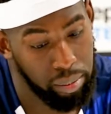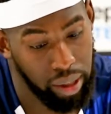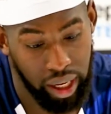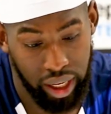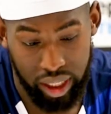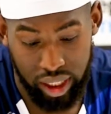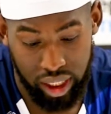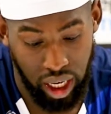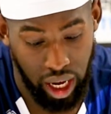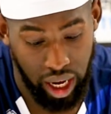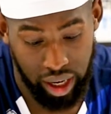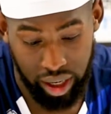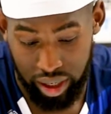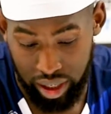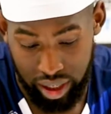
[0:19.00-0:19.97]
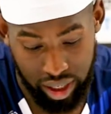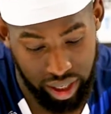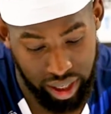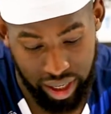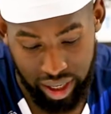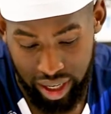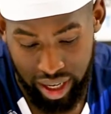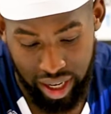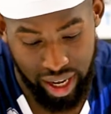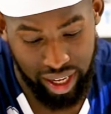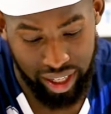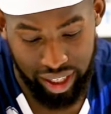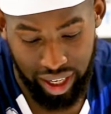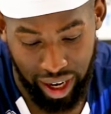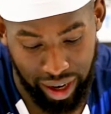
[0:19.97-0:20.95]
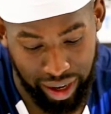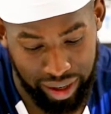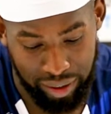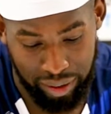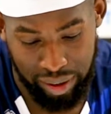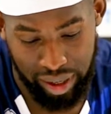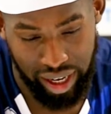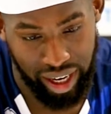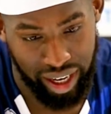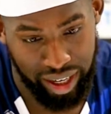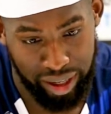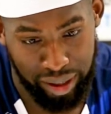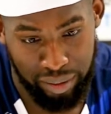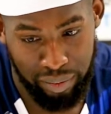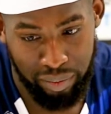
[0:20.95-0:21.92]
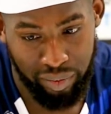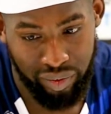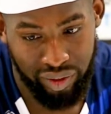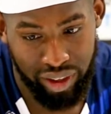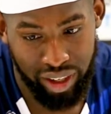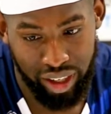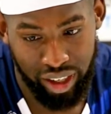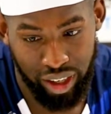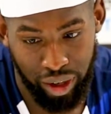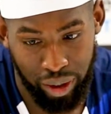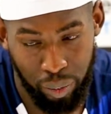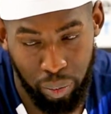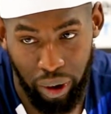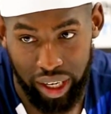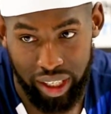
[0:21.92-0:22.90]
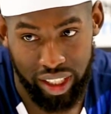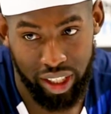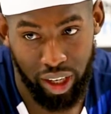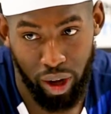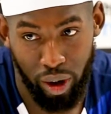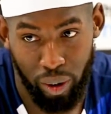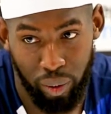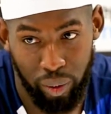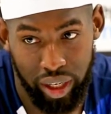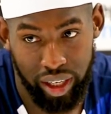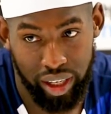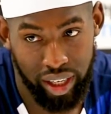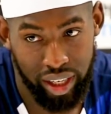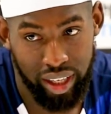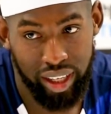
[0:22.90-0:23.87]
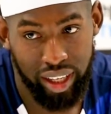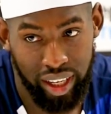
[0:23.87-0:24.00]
Man, tired. We, you know, you practice a whole week,